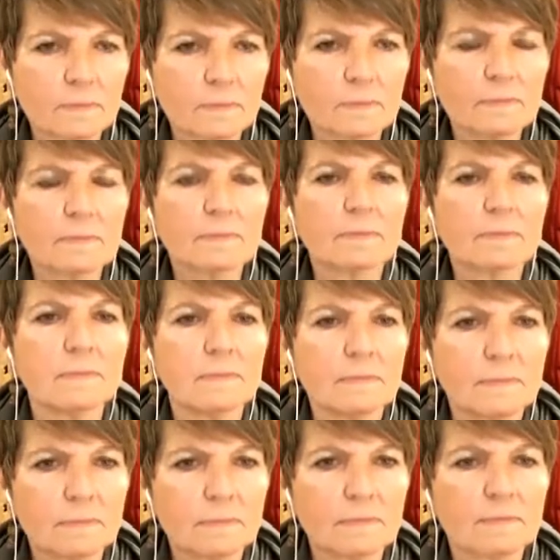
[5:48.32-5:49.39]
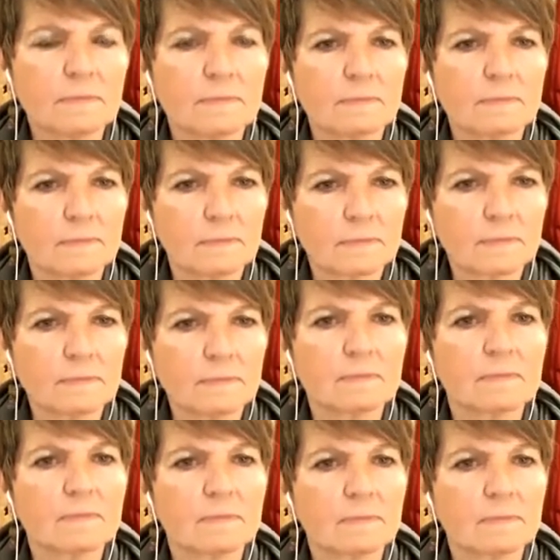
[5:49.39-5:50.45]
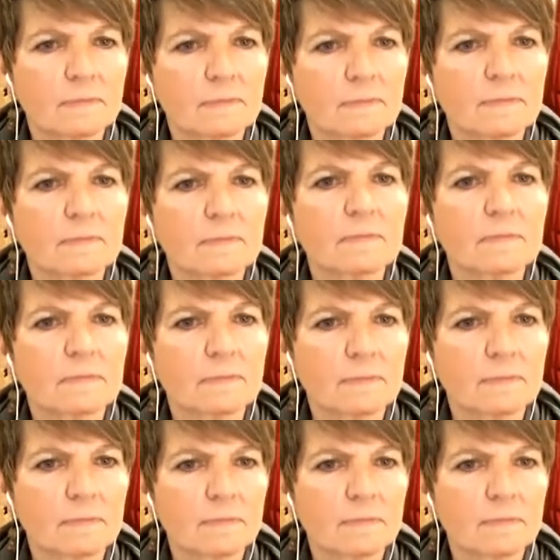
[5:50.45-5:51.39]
(silent)